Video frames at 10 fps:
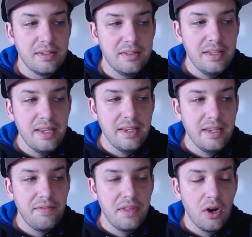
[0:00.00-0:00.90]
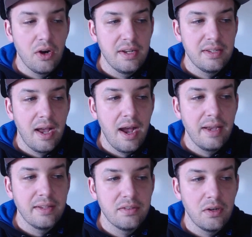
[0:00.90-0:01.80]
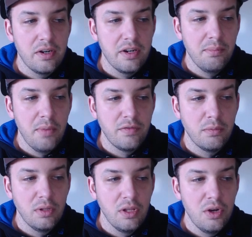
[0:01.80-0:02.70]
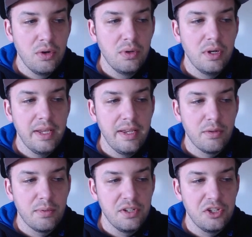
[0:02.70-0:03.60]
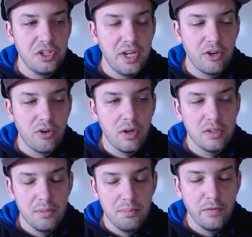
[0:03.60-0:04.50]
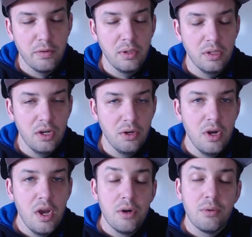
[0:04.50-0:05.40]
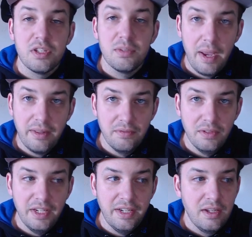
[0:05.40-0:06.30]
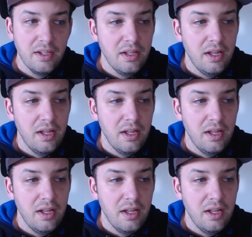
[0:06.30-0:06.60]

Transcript: to see if the R S I started above or below either position and crossed above or below, respectively,